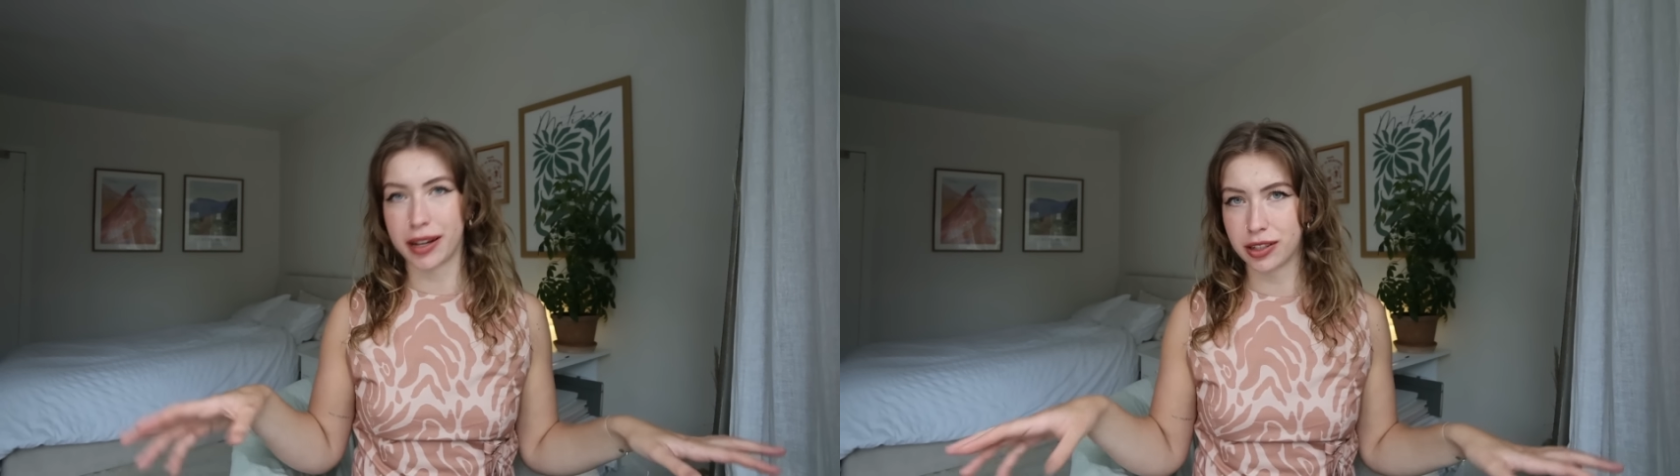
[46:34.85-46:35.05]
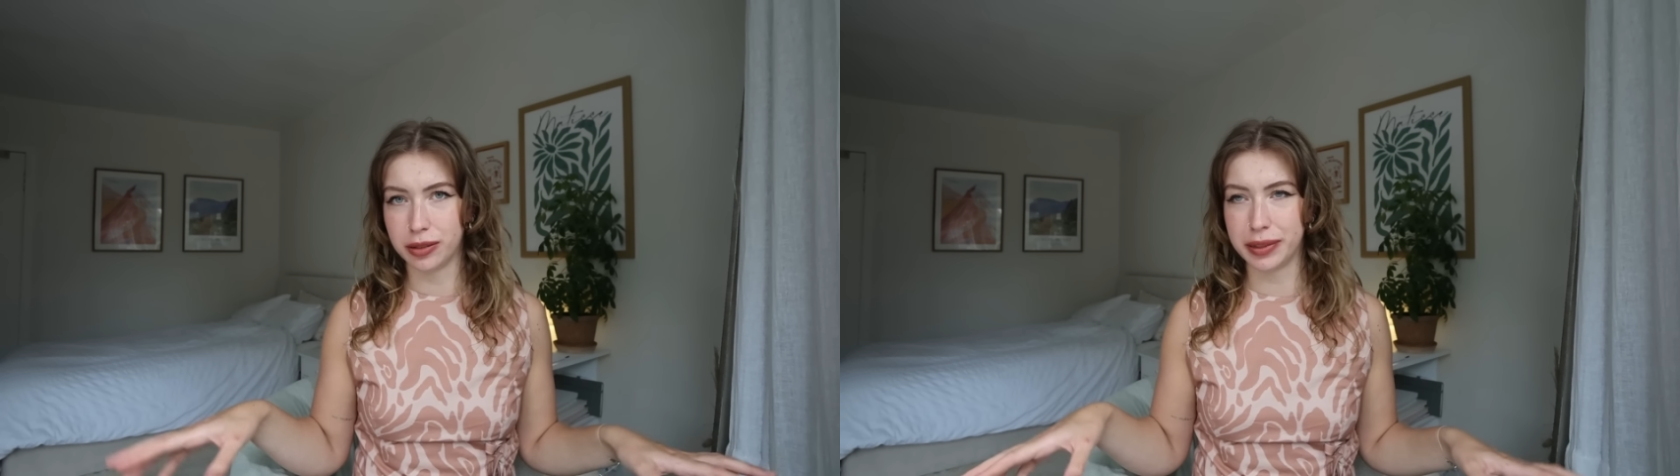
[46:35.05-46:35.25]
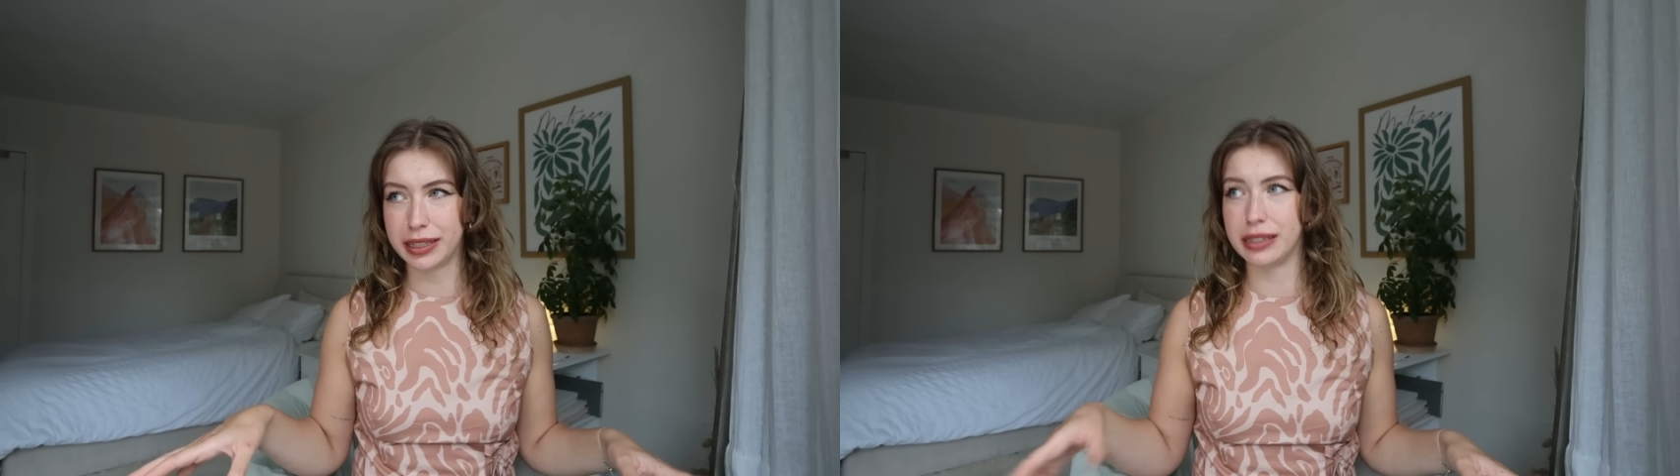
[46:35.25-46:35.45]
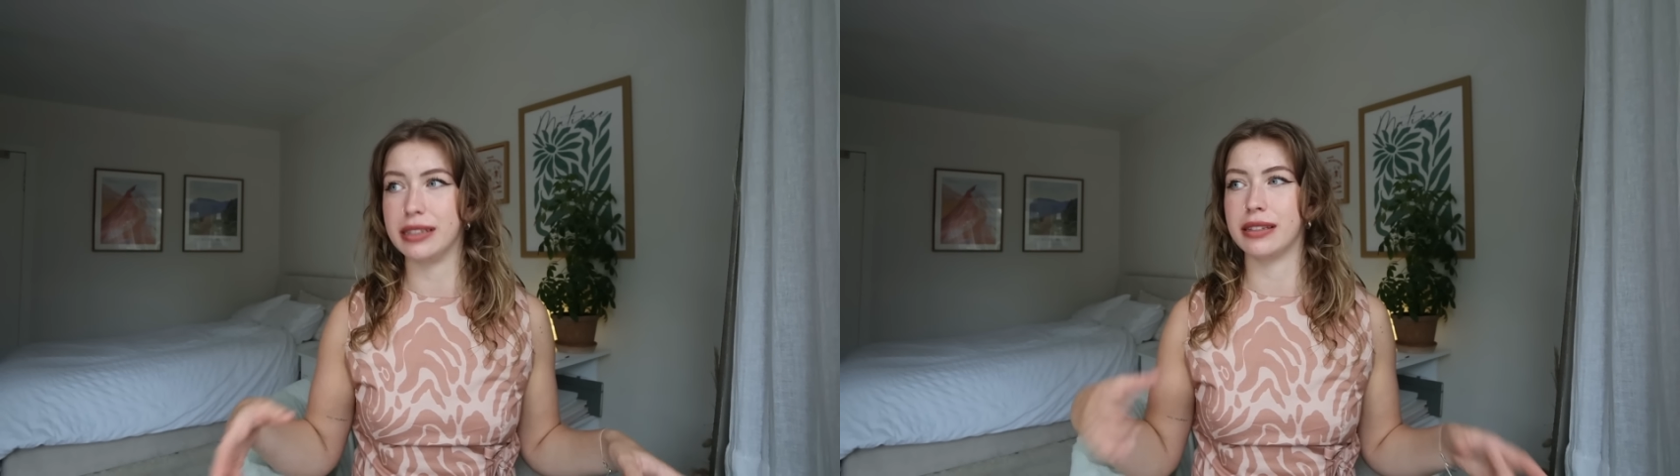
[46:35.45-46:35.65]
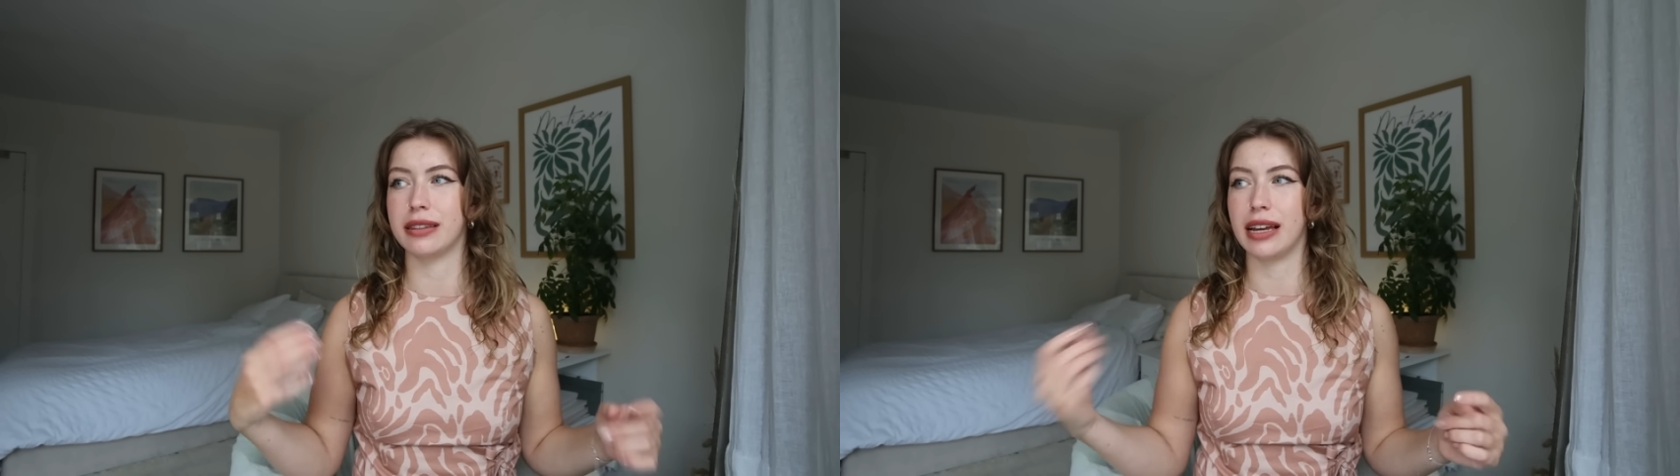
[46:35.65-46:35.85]
pattern
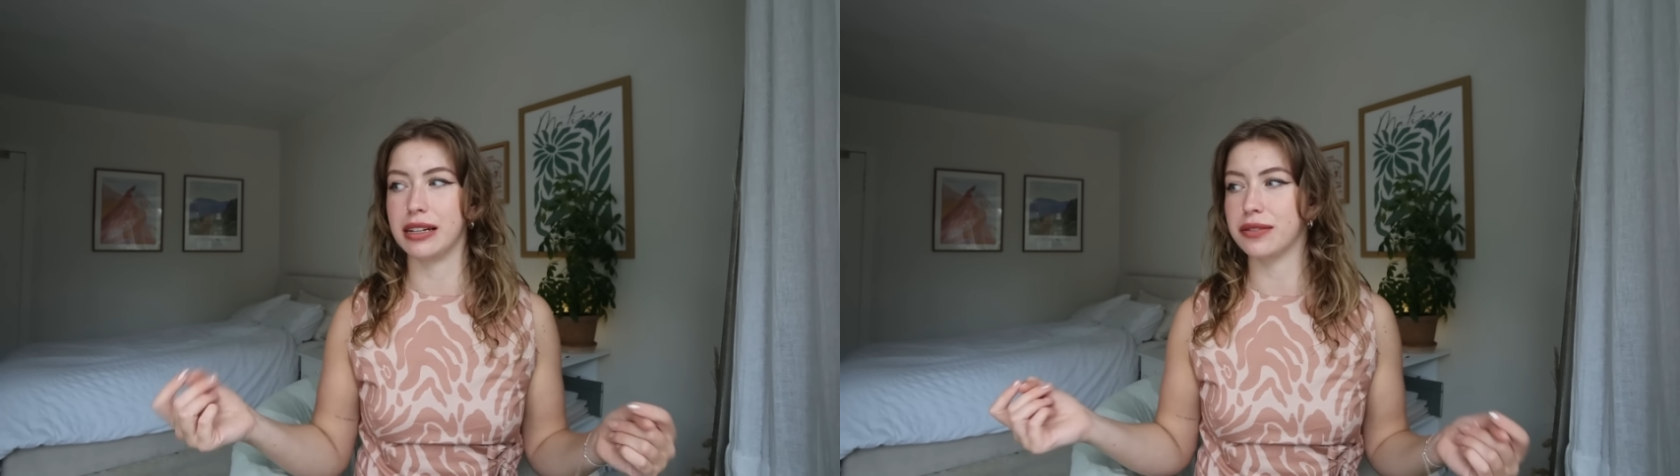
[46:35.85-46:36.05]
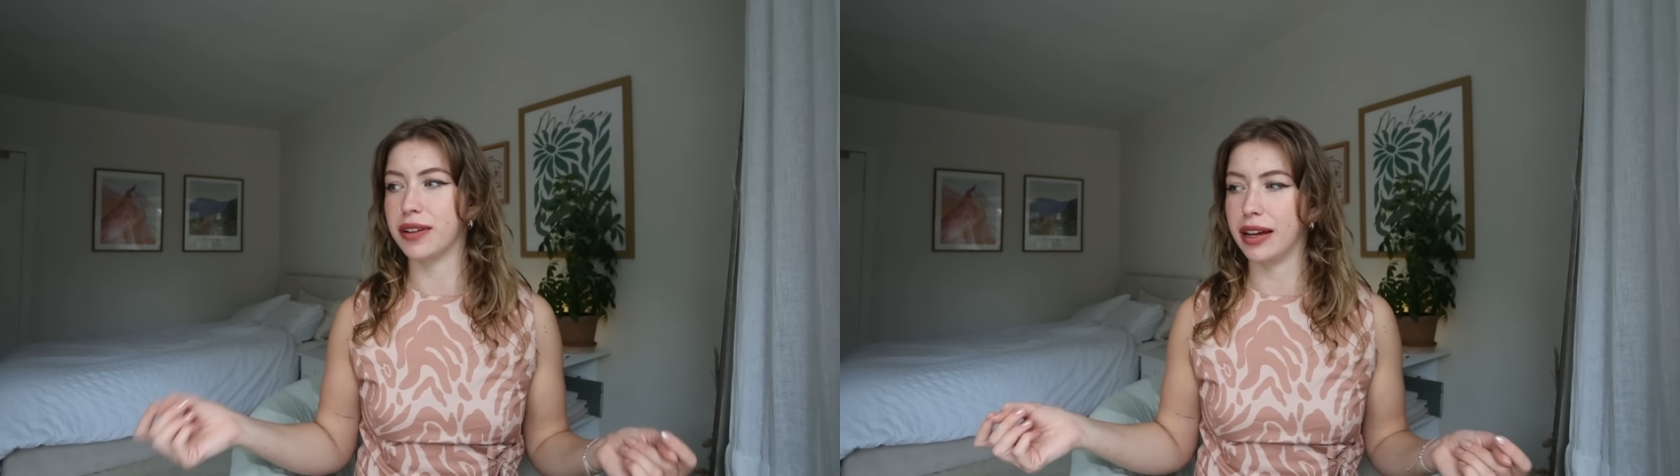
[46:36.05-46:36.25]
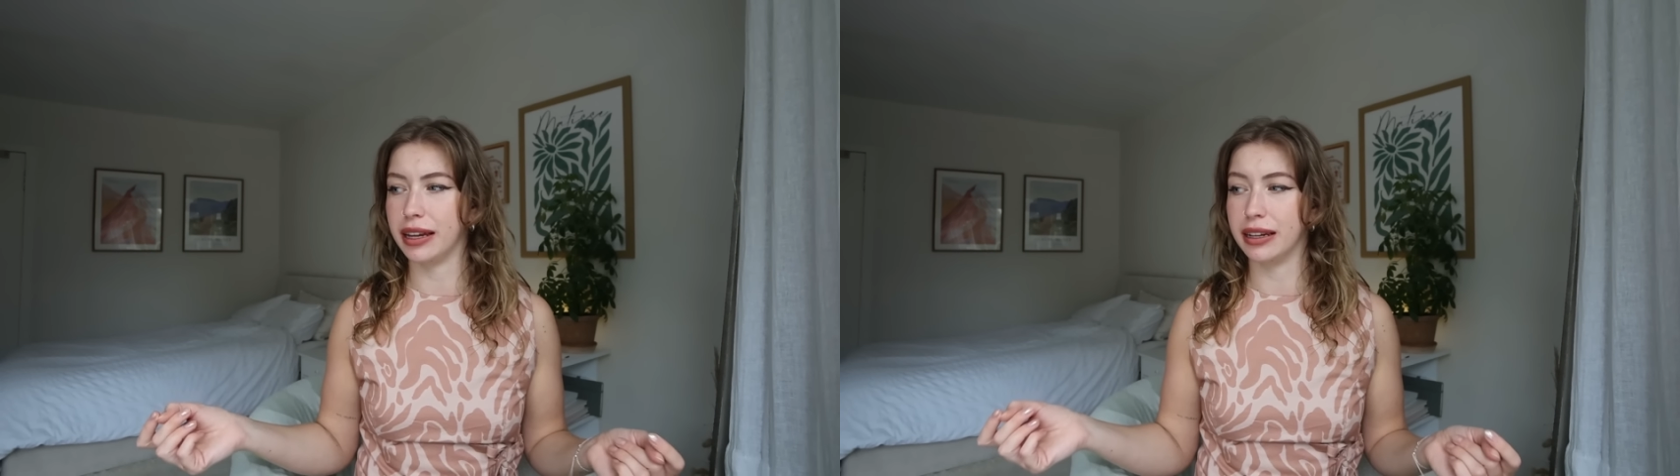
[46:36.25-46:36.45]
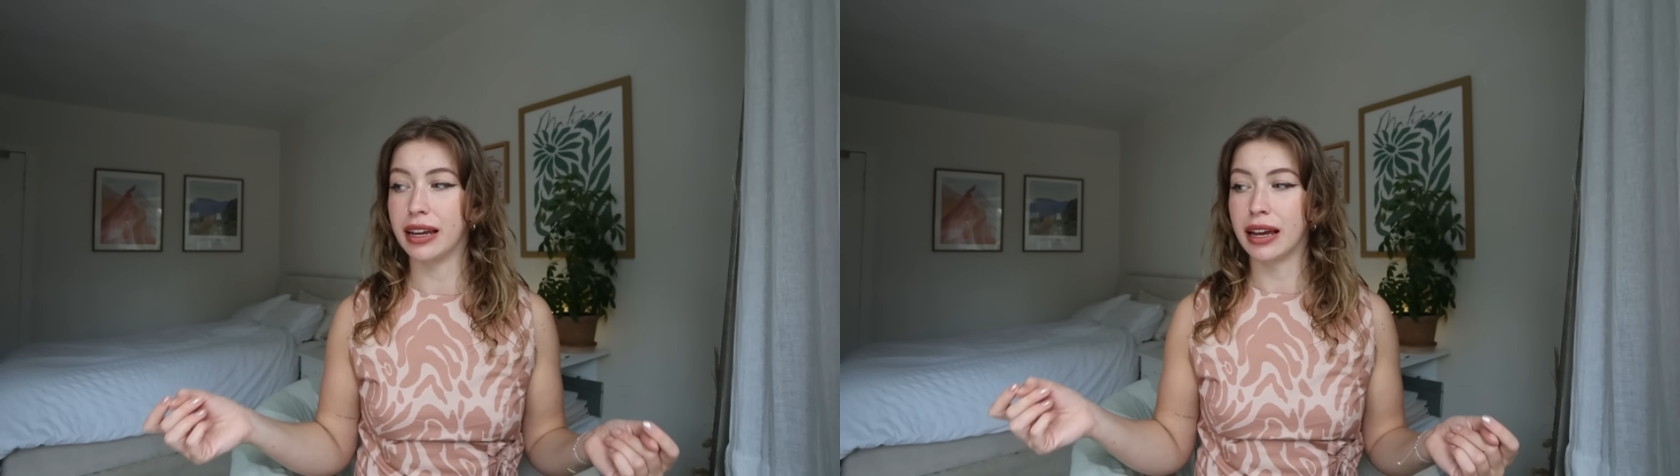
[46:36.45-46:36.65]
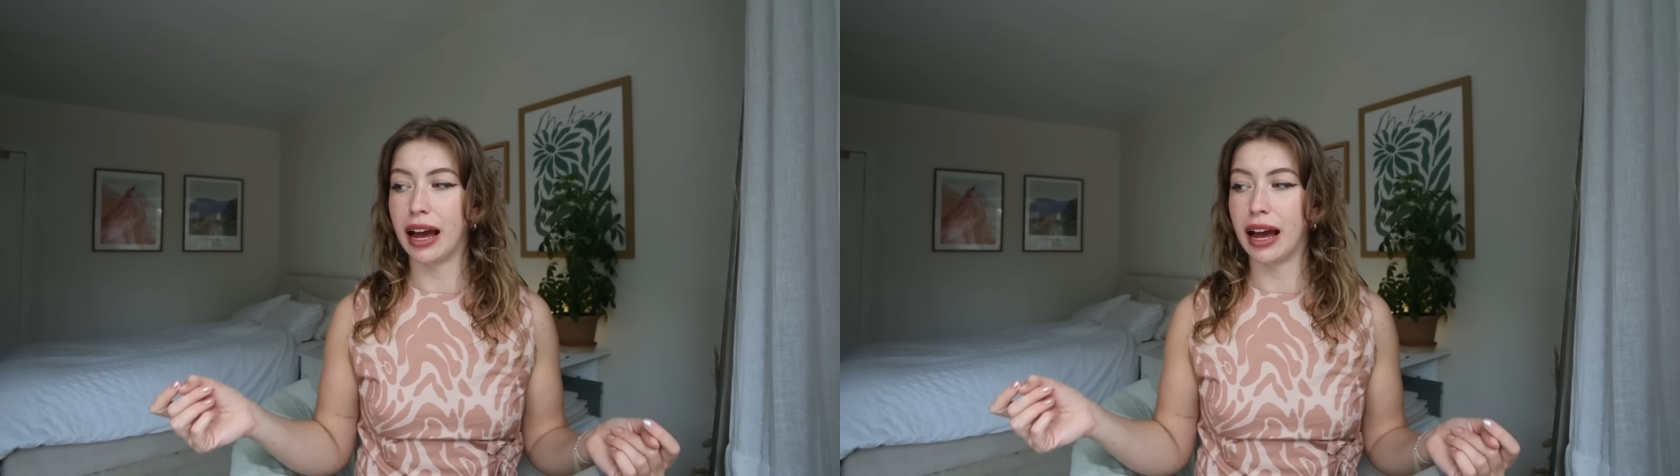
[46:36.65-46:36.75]
pieces, that's fine,